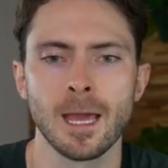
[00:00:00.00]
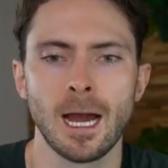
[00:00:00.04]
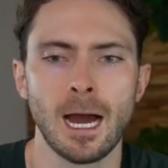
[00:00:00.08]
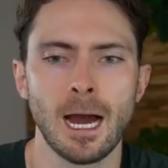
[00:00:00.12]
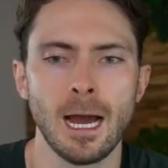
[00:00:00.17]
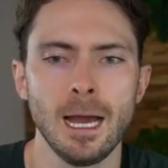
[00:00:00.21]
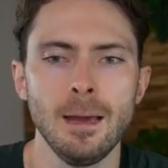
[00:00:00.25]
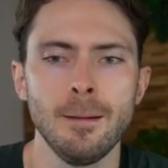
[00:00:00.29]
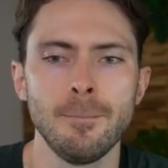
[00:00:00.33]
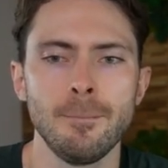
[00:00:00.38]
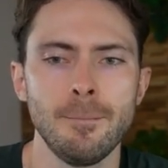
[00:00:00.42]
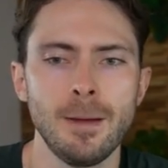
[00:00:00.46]

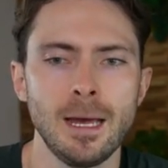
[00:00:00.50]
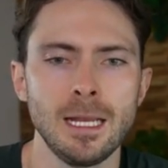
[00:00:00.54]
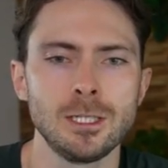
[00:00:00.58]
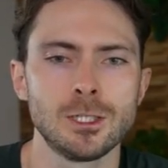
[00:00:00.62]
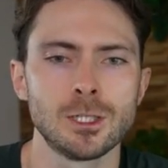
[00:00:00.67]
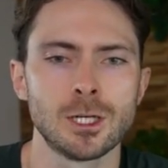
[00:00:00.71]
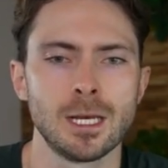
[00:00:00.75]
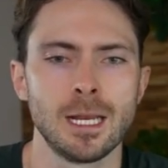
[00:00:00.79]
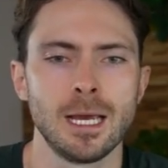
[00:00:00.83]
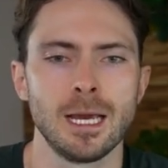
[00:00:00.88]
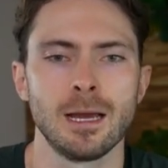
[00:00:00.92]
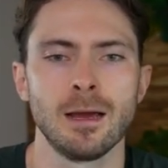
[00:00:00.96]
I am
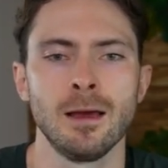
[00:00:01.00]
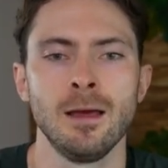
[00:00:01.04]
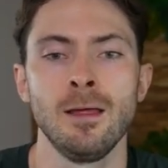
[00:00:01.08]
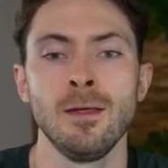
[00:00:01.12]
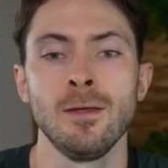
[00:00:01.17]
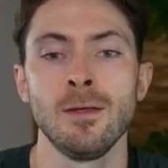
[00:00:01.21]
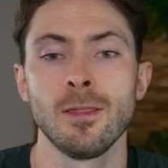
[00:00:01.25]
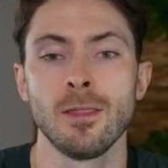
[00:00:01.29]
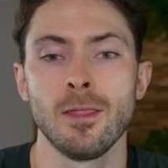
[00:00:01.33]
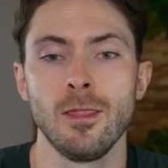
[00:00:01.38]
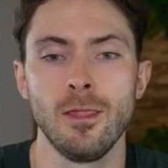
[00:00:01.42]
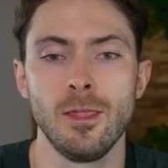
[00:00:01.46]
mentioning
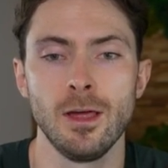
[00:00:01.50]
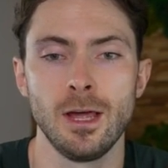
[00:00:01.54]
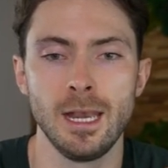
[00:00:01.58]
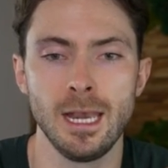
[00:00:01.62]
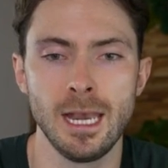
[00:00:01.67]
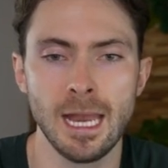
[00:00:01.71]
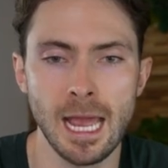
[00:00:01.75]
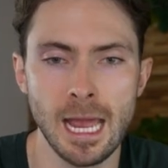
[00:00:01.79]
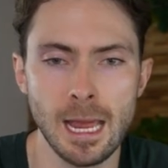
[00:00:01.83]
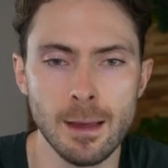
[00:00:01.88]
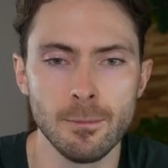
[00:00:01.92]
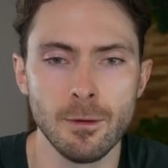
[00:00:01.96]
the
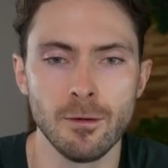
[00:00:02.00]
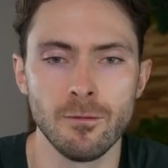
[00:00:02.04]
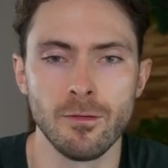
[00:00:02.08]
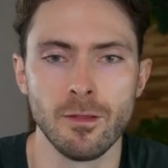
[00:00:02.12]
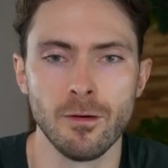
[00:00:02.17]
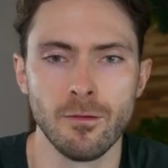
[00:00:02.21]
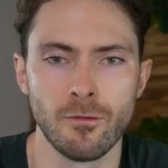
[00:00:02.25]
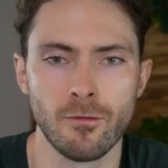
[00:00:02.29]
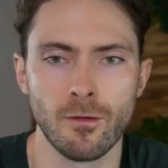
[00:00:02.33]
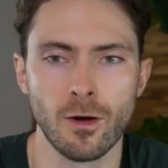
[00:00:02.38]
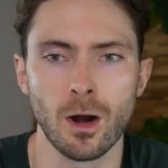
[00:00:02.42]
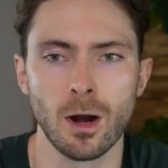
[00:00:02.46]
name of
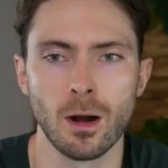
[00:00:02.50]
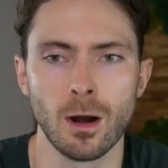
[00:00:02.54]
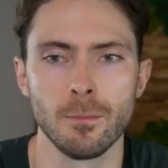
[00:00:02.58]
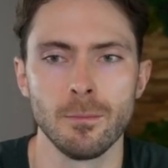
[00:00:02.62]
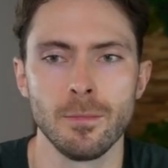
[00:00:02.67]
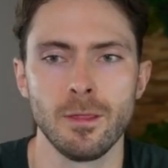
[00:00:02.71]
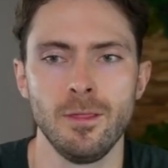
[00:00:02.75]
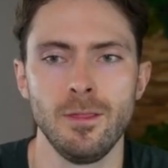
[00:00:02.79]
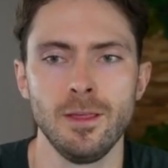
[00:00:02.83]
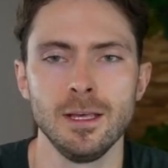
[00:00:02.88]
the firm.